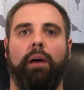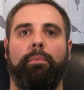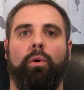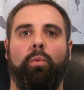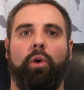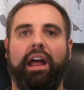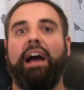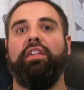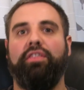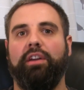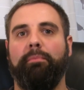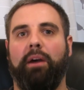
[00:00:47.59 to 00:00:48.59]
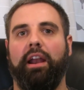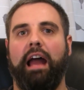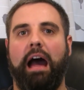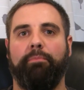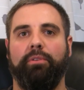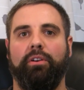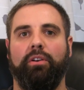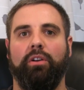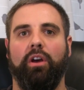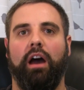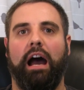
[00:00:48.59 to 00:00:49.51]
about what I think might happen,